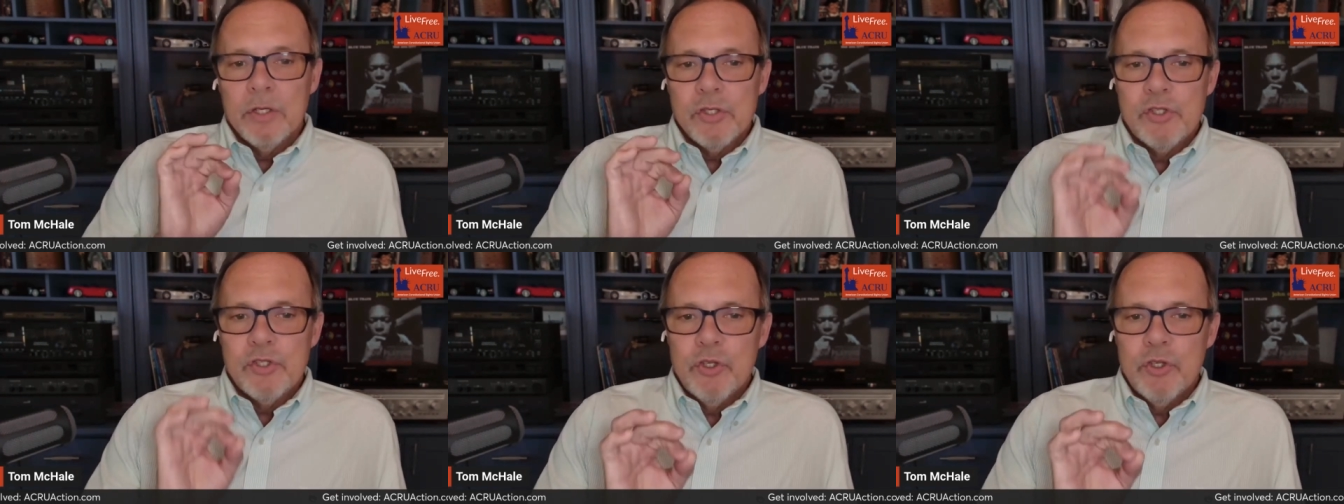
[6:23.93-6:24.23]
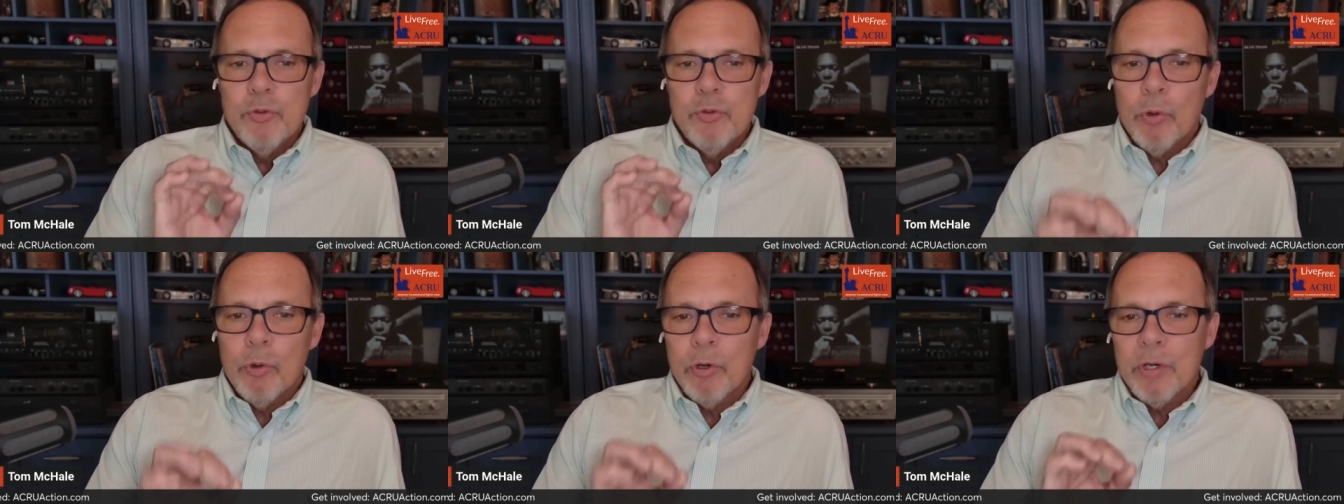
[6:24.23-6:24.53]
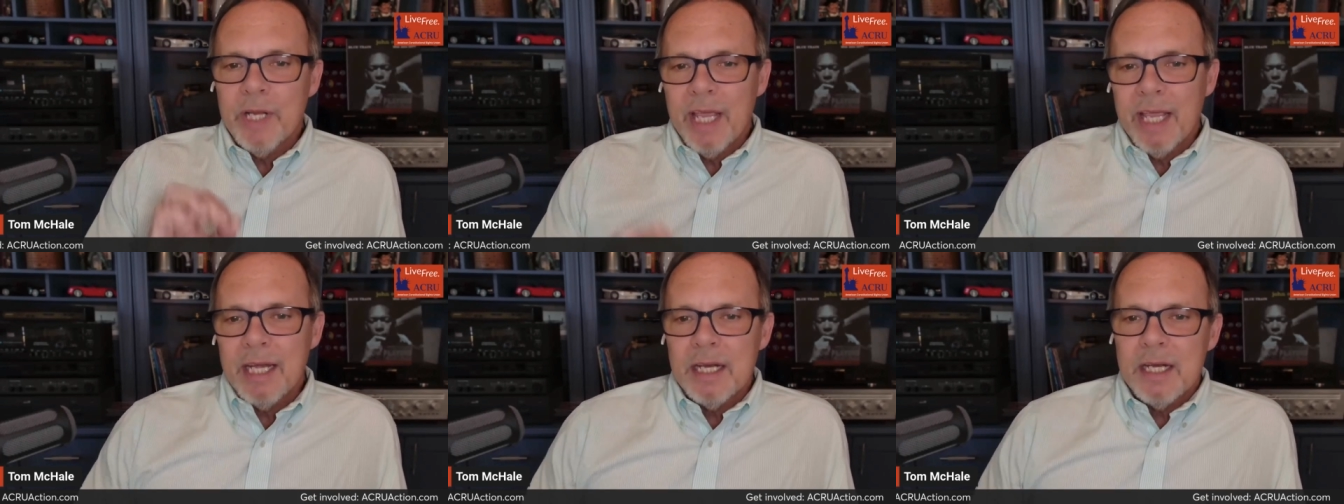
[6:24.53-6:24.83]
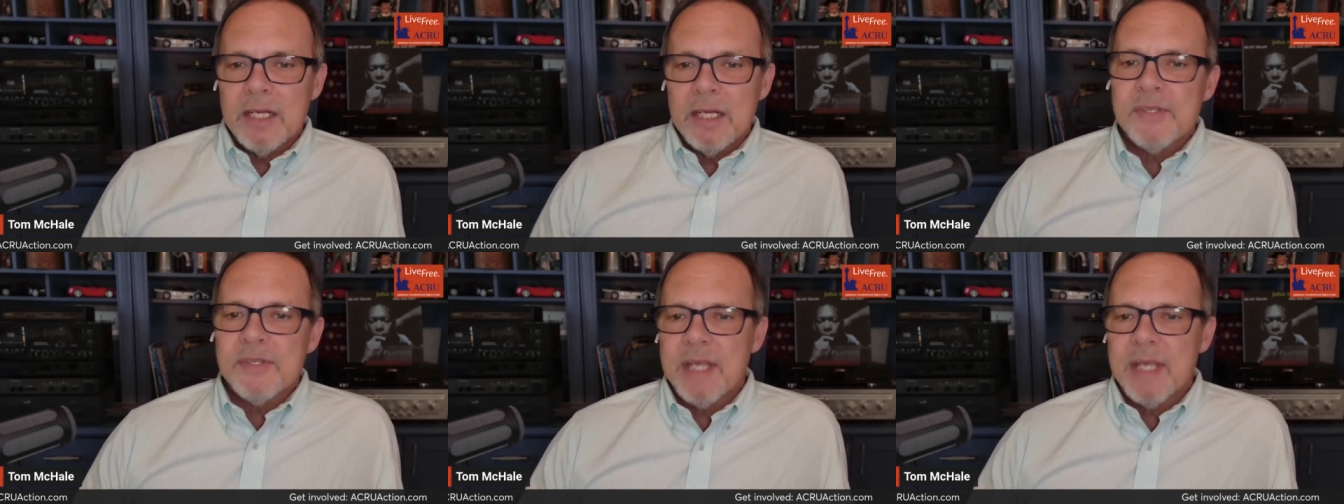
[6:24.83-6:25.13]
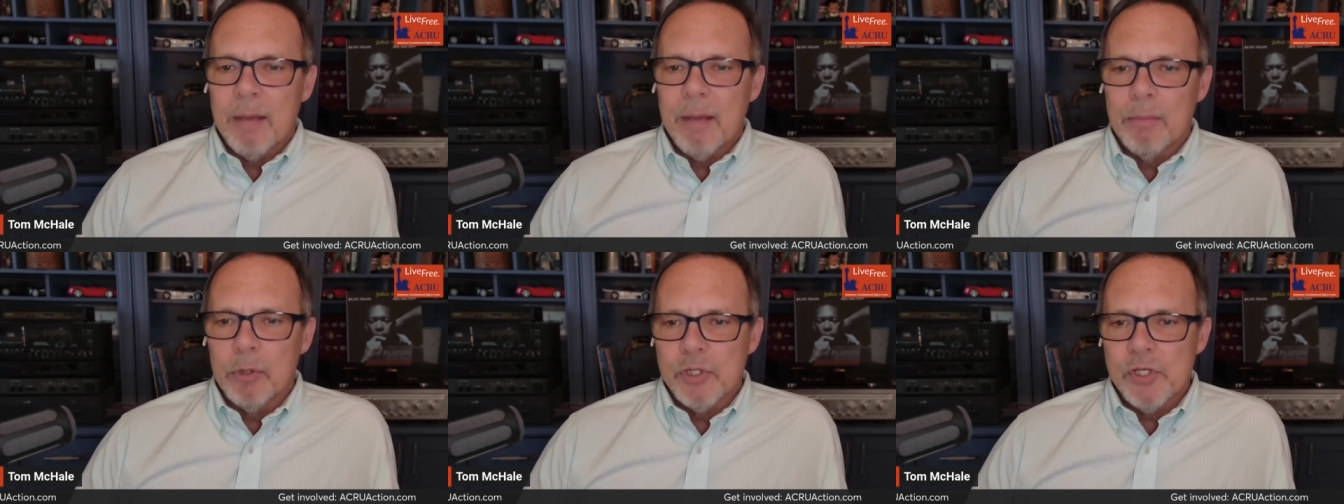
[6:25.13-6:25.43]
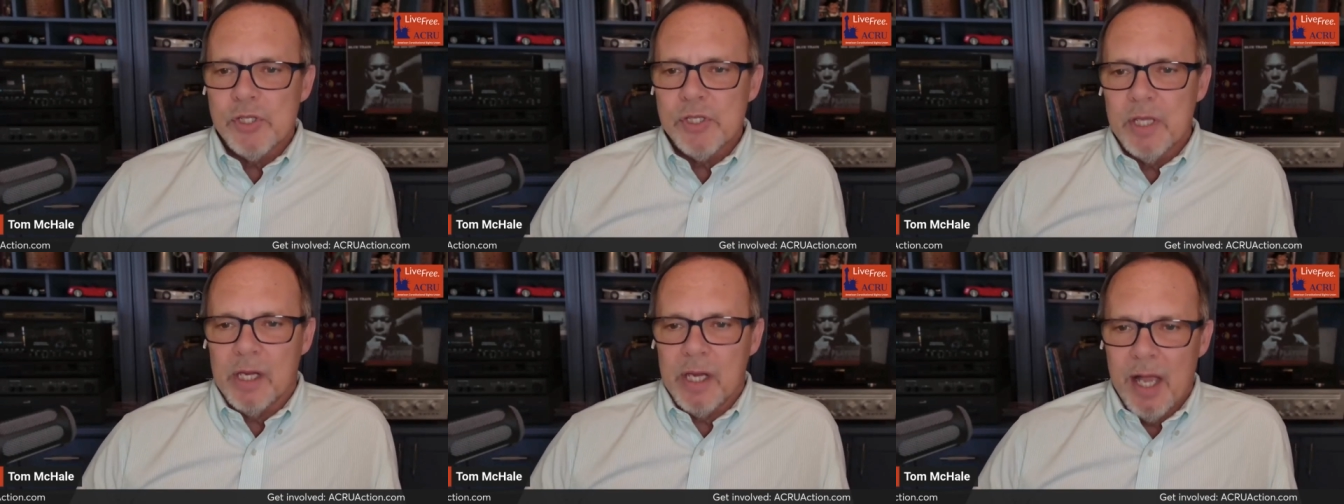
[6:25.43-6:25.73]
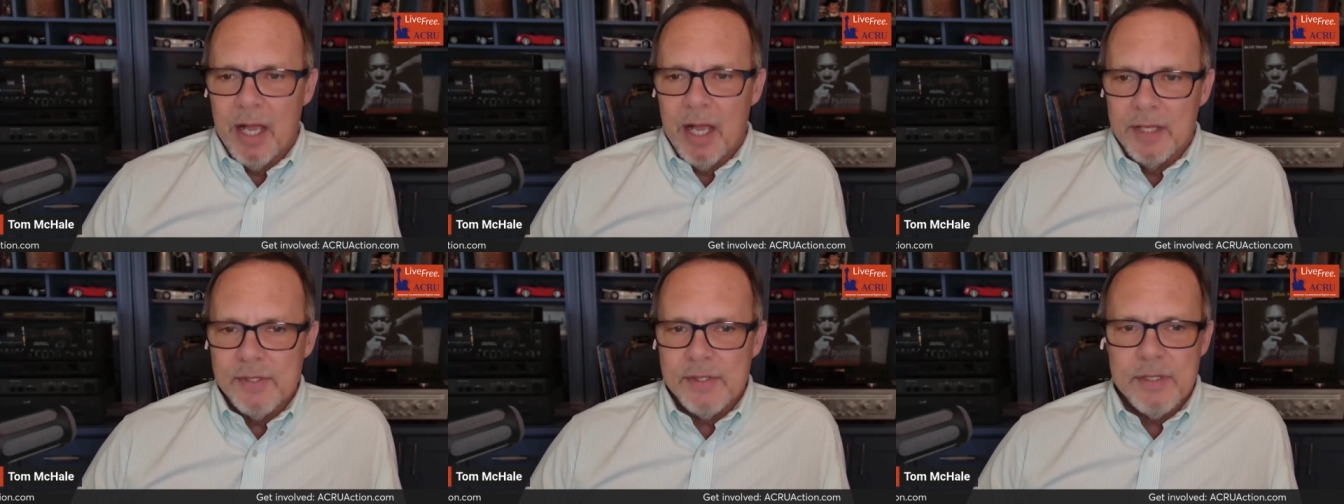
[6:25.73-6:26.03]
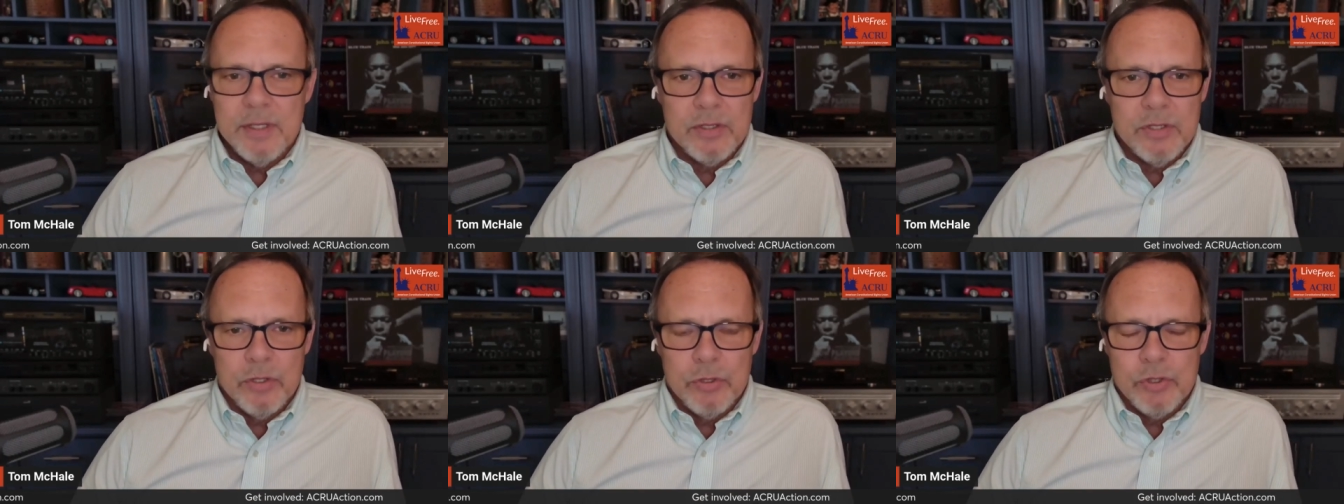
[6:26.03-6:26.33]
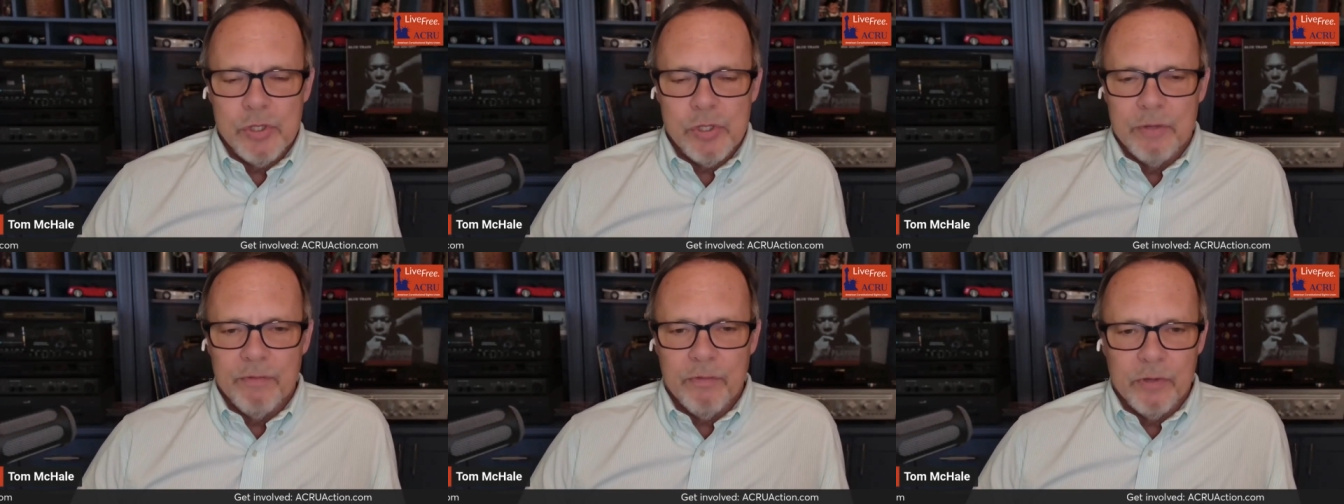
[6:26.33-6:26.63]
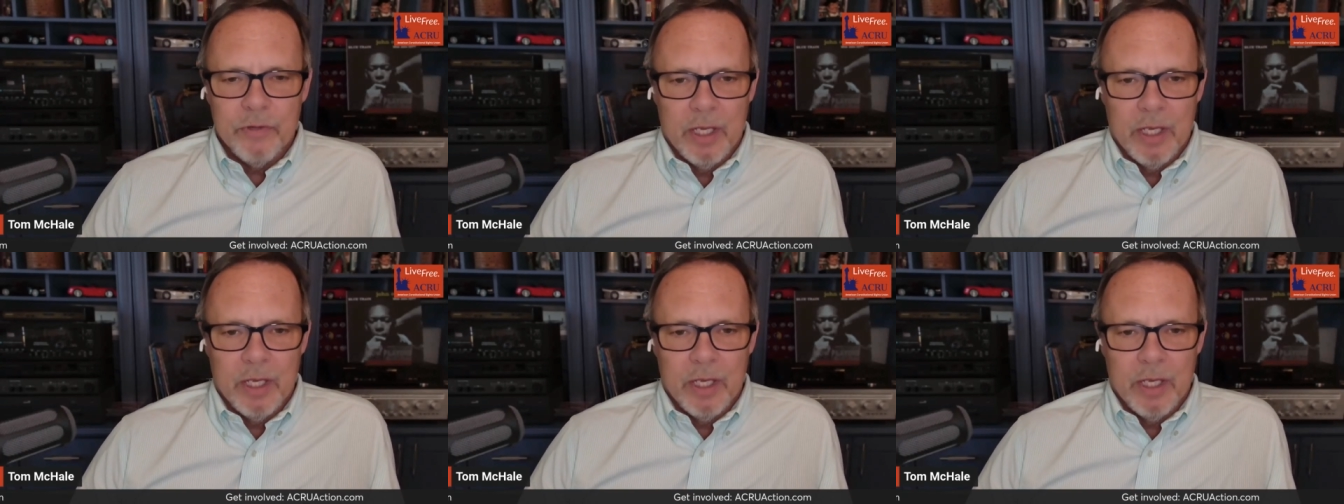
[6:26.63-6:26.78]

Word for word: Do ordain and establish the Constitution for